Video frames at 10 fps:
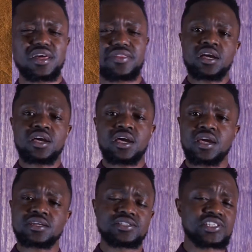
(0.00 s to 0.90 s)
leather
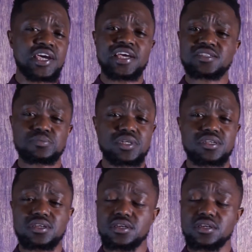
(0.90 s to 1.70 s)
and jasmine.